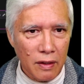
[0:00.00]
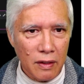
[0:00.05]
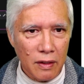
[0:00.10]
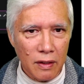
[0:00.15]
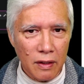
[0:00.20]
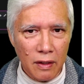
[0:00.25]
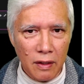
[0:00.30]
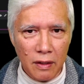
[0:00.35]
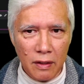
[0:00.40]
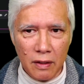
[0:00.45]

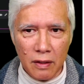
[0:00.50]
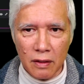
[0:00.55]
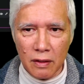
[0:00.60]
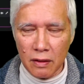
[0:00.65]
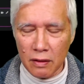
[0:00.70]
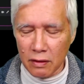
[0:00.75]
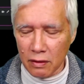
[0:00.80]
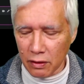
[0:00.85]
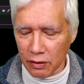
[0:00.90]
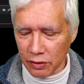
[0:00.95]

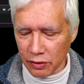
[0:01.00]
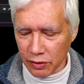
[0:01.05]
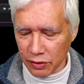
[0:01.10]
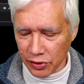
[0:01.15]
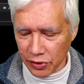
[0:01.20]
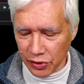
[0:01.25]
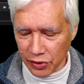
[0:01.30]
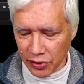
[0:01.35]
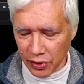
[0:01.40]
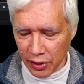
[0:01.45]
Let's
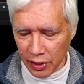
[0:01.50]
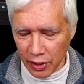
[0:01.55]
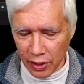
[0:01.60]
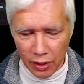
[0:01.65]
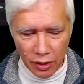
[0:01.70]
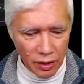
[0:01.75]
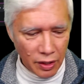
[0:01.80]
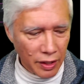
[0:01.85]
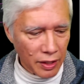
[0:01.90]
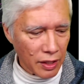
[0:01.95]

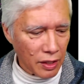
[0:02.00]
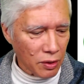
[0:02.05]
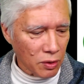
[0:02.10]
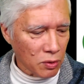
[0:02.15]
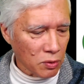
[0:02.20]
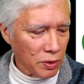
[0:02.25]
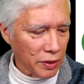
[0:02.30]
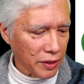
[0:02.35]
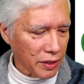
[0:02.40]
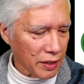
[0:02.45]
see. Any
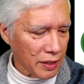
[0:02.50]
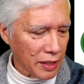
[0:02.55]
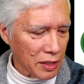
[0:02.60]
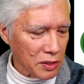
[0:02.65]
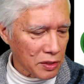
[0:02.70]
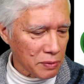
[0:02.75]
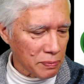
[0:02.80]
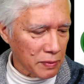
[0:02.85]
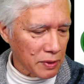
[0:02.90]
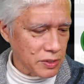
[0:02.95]
quick
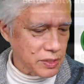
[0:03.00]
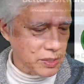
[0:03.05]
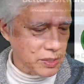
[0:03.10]
announcements?